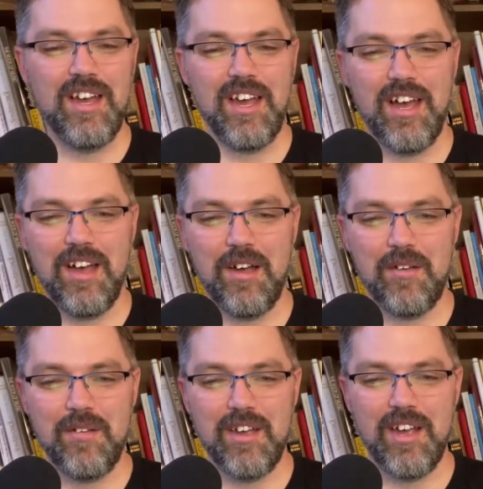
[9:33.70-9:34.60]

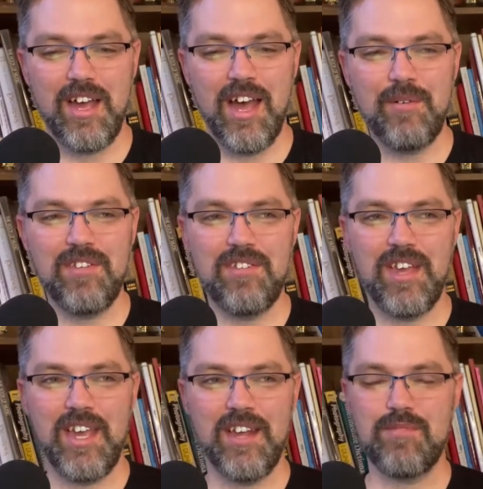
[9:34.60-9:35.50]
I would
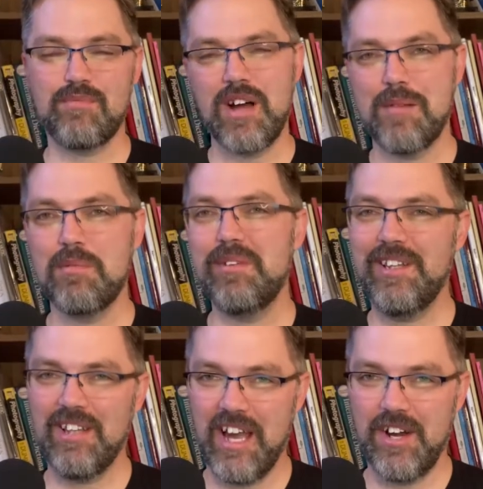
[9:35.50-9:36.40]
say it's probably
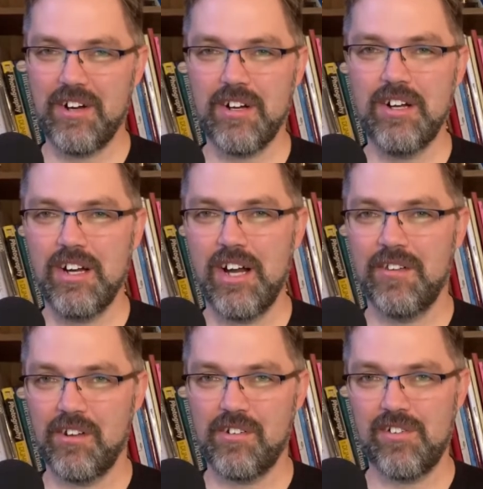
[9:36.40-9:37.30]
lighter on
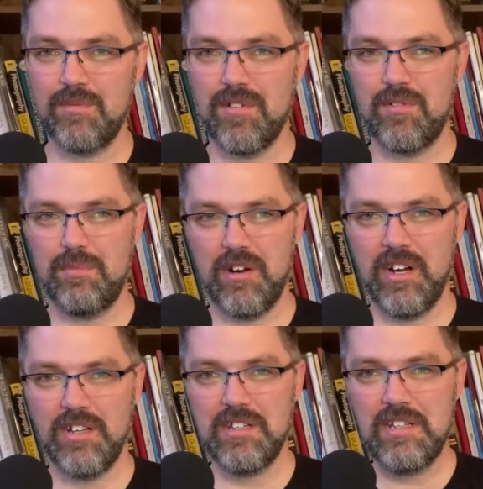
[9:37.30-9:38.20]
the Christmas
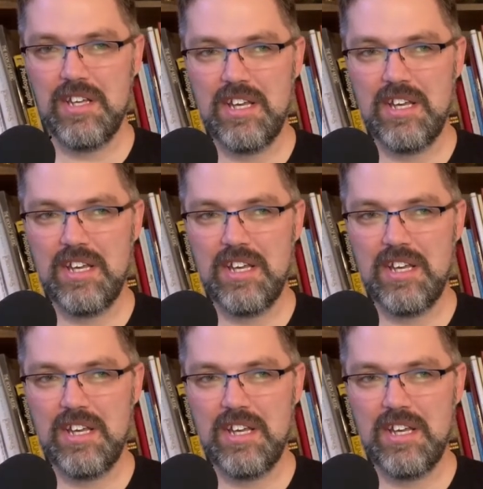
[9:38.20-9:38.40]
spirit,